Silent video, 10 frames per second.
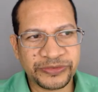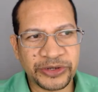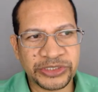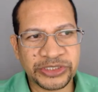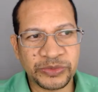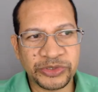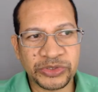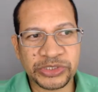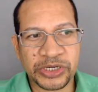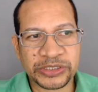ferritin with
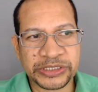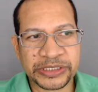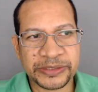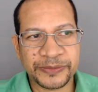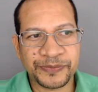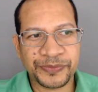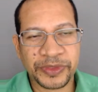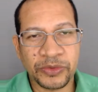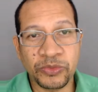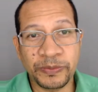your doctor
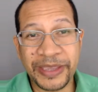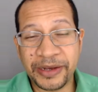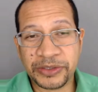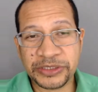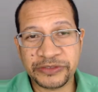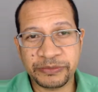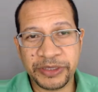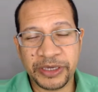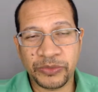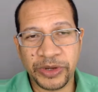who may not even
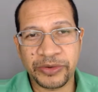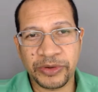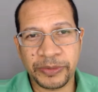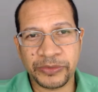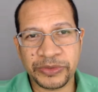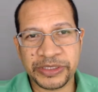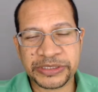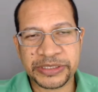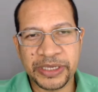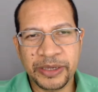be aware about this,